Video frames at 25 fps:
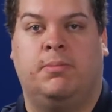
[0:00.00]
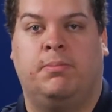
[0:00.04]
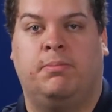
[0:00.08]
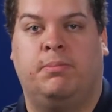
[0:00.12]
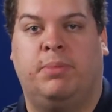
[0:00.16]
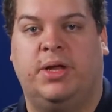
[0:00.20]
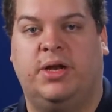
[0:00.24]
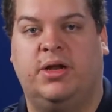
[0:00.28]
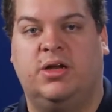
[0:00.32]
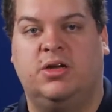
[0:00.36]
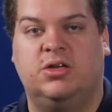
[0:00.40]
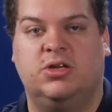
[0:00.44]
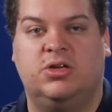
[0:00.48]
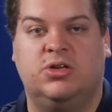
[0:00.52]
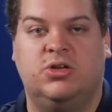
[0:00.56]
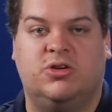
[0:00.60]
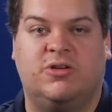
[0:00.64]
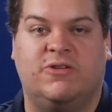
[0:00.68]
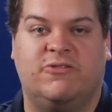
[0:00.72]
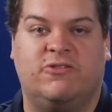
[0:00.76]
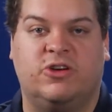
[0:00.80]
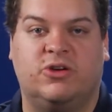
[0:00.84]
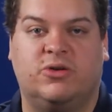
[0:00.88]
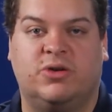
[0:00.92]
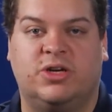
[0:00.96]
put it in a new
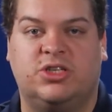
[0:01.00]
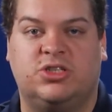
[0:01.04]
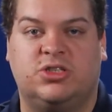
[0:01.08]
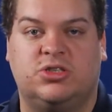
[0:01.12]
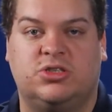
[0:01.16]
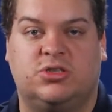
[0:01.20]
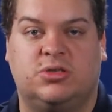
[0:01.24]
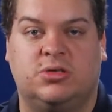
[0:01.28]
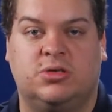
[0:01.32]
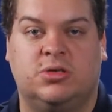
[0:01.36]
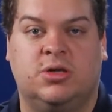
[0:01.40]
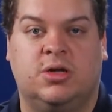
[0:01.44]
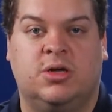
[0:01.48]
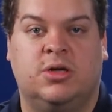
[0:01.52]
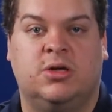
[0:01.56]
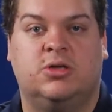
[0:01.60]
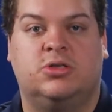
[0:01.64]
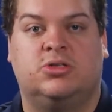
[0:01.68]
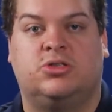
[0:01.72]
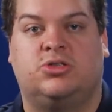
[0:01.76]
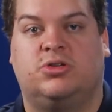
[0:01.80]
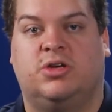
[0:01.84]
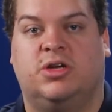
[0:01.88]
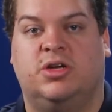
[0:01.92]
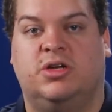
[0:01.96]
configuration
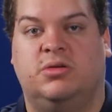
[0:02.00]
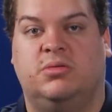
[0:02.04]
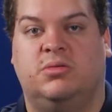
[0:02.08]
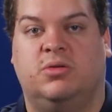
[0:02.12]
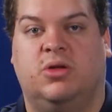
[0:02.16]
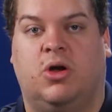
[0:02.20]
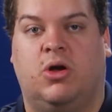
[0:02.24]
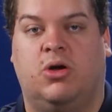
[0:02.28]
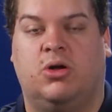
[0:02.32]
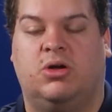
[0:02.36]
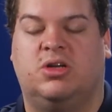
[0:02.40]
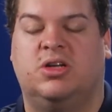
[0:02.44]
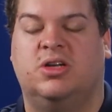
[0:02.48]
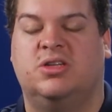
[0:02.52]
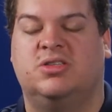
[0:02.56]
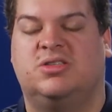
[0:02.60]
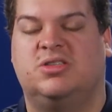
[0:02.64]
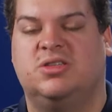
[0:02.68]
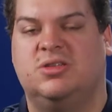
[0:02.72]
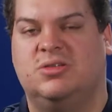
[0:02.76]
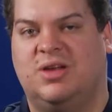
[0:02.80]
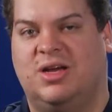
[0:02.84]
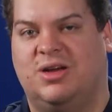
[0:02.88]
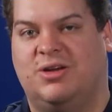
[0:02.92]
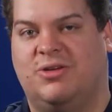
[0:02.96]
string, or
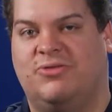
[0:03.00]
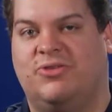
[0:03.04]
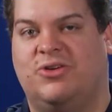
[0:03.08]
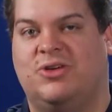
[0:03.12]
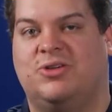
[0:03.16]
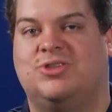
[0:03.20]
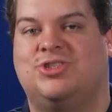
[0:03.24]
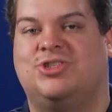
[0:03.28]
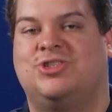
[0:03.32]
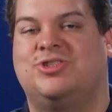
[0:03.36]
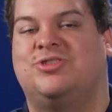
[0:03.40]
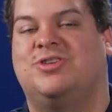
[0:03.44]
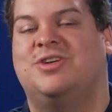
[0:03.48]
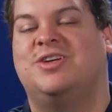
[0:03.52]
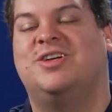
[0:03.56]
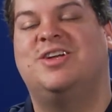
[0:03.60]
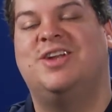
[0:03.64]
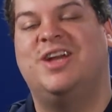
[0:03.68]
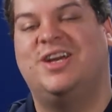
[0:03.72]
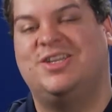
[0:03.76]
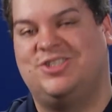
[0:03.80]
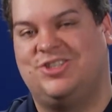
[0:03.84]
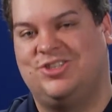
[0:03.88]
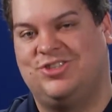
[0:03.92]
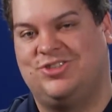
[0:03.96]
not configuration string,
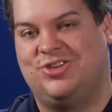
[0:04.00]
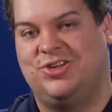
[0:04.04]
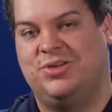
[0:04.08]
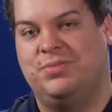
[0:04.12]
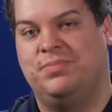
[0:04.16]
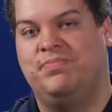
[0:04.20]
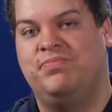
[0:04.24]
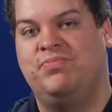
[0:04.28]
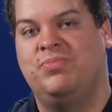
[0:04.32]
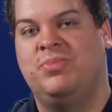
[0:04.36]
connection string.